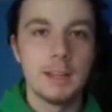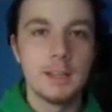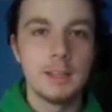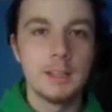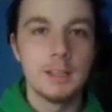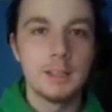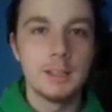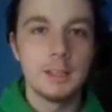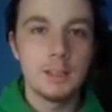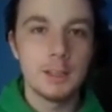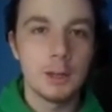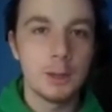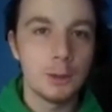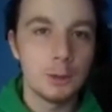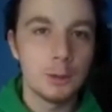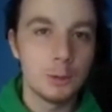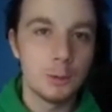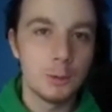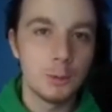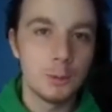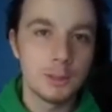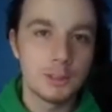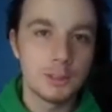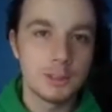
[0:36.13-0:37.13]
Yo,
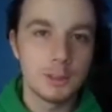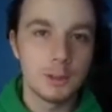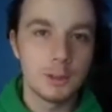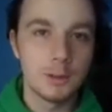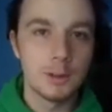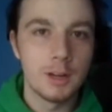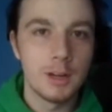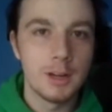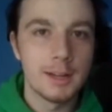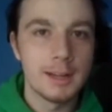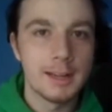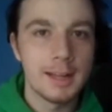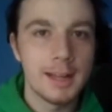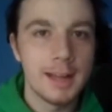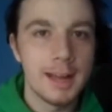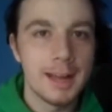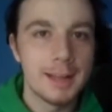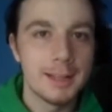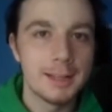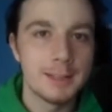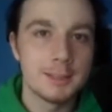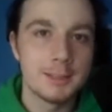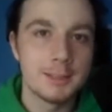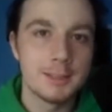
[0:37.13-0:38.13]
what's going on,
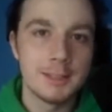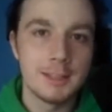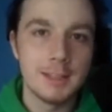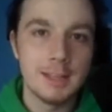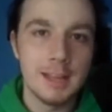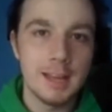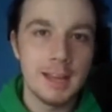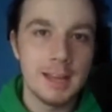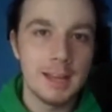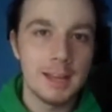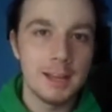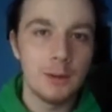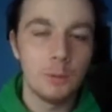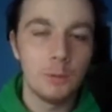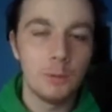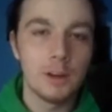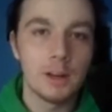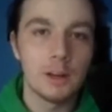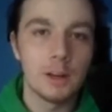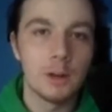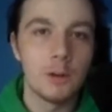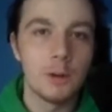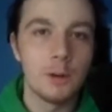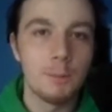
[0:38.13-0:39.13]
guys? Today
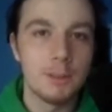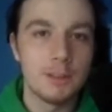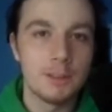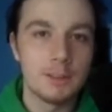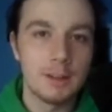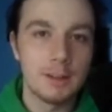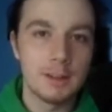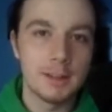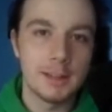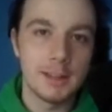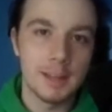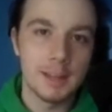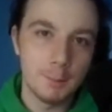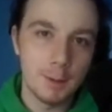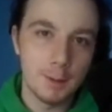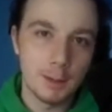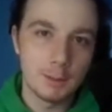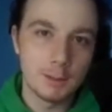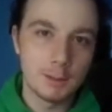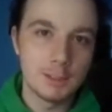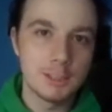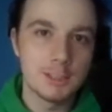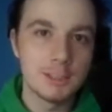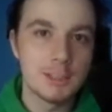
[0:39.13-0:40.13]
we're going to be talking
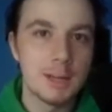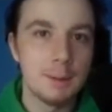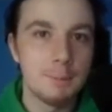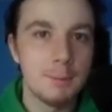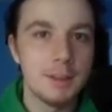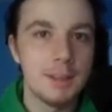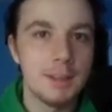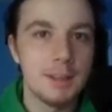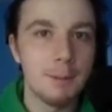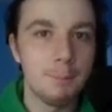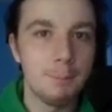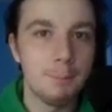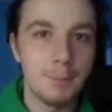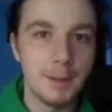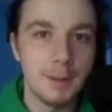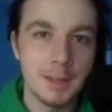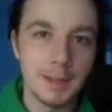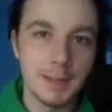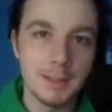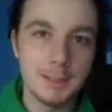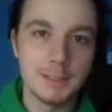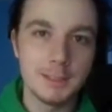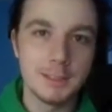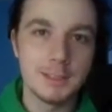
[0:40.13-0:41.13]
about some of the
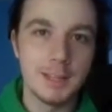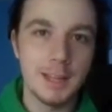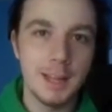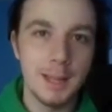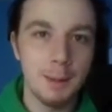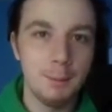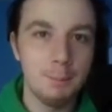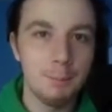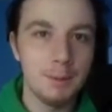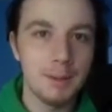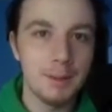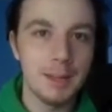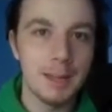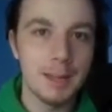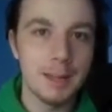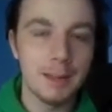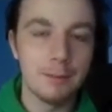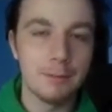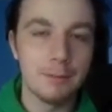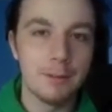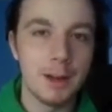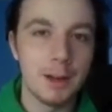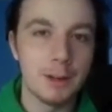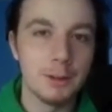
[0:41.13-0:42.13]
biggest
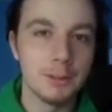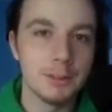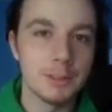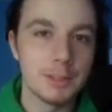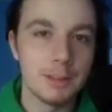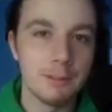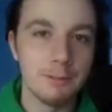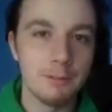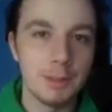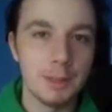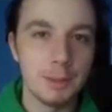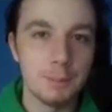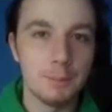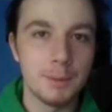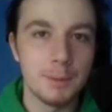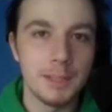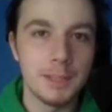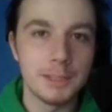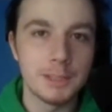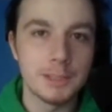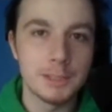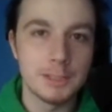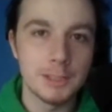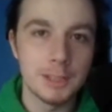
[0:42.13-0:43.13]
NBA Finals
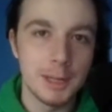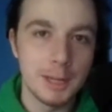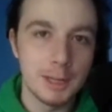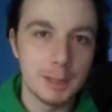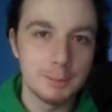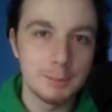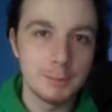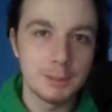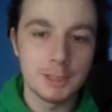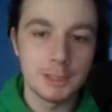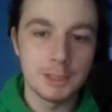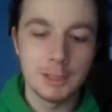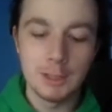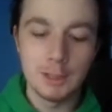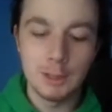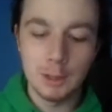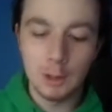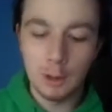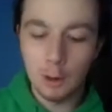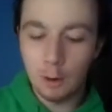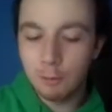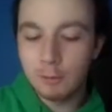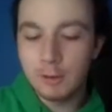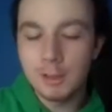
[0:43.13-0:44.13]
MVP snubs
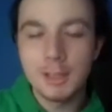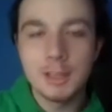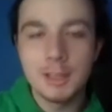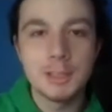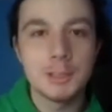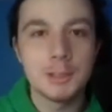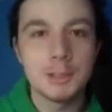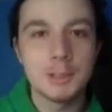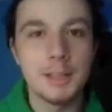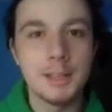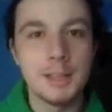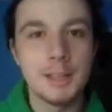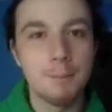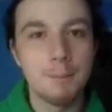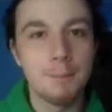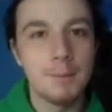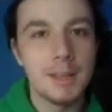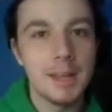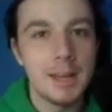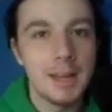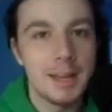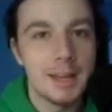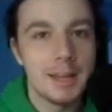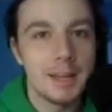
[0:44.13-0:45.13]
over the history of the
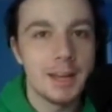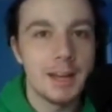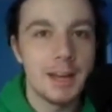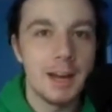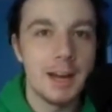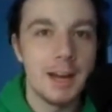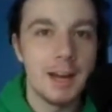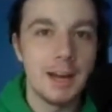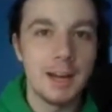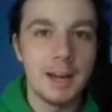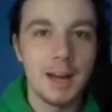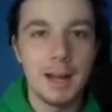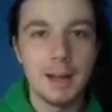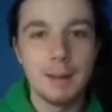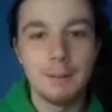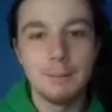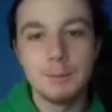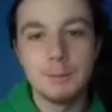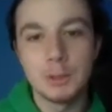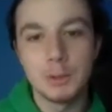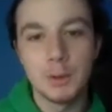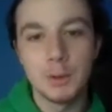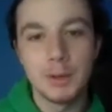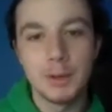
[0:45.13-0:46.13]
NBA.
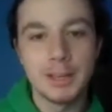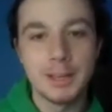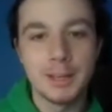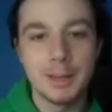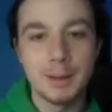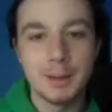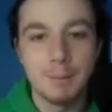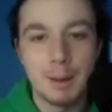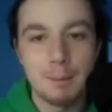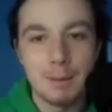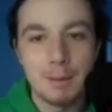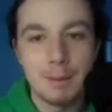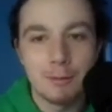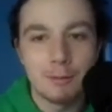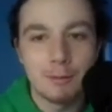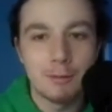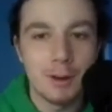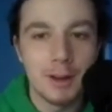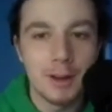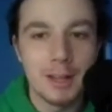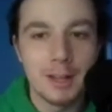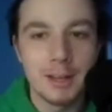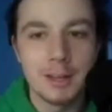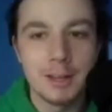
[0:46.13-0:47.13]
I'm joined by my
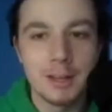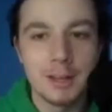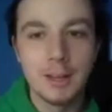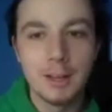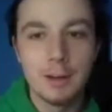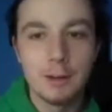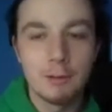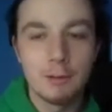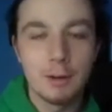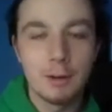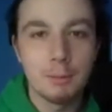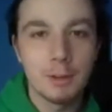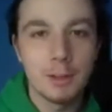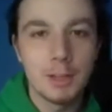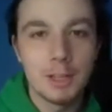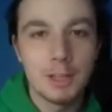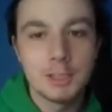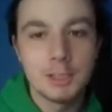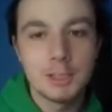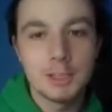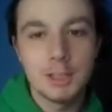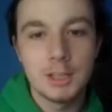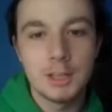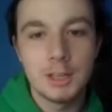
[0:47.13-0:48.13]
friend from
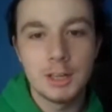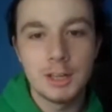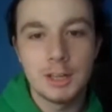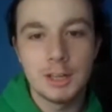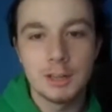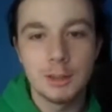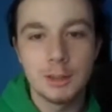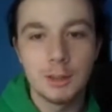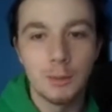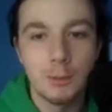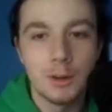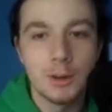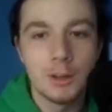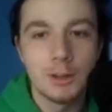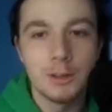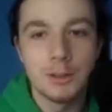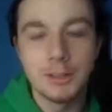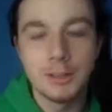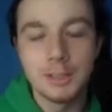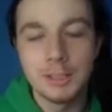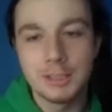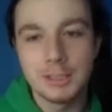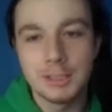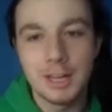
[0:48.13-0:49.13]
Clutch Talk, the one and
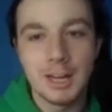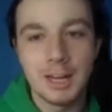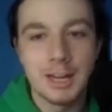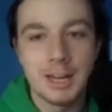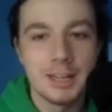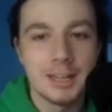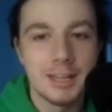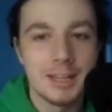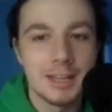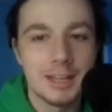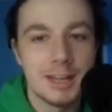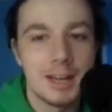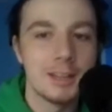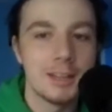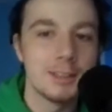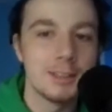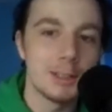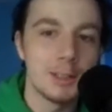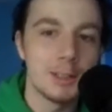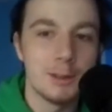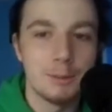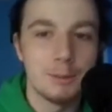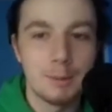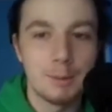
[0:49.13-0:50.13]
only John. How's it
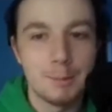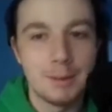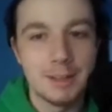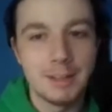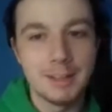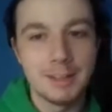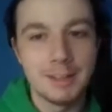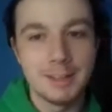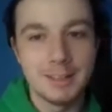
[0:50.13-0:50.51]
going, my man?